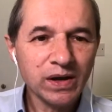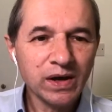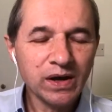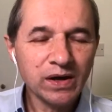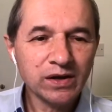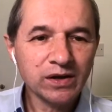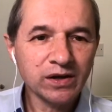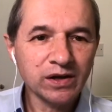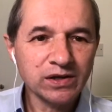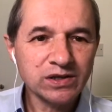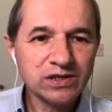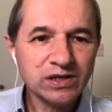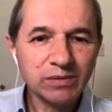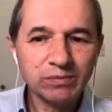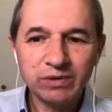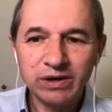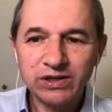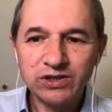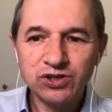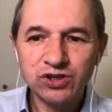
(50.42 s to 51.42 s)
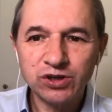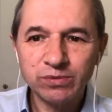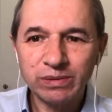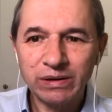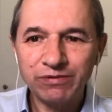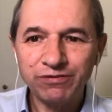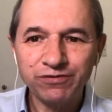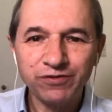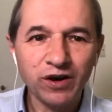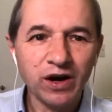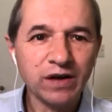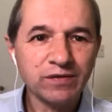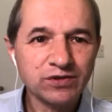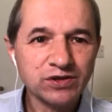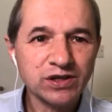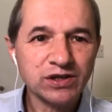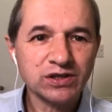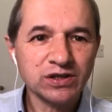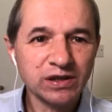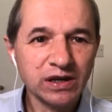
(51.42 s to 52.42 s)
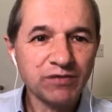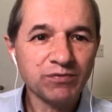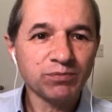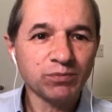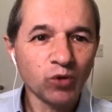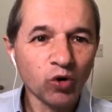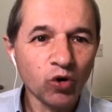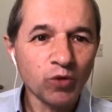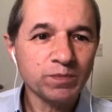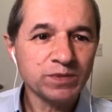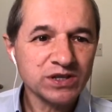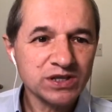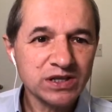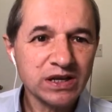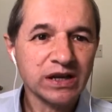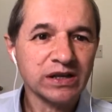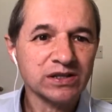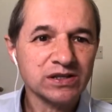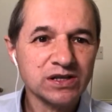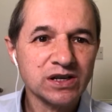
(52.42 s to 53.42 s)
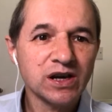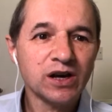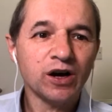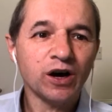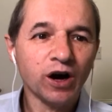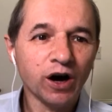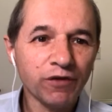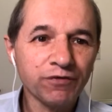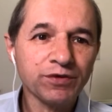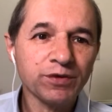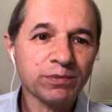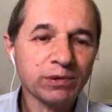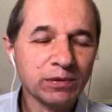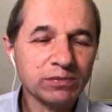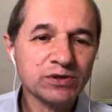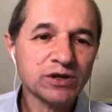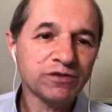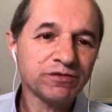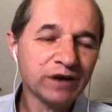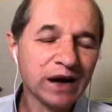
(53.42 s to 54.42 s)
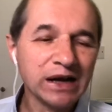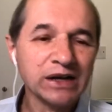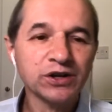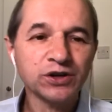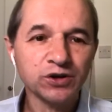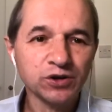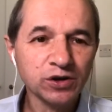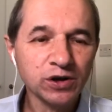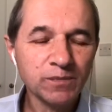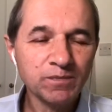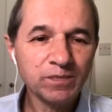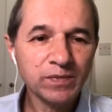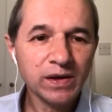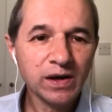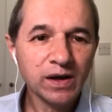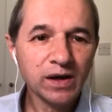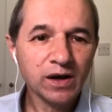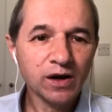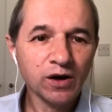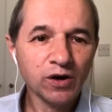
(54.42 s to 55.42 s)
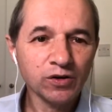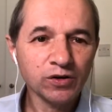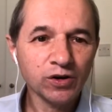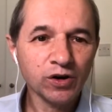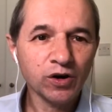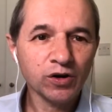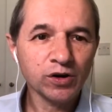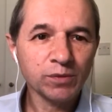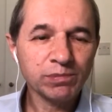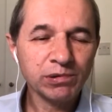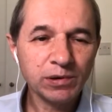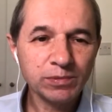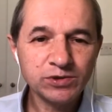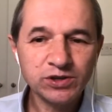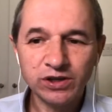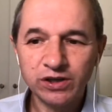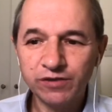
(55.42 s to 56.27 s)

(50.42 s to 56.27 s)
You know, in some cases you can pay five, six, and even more percent of the property value on, on a property.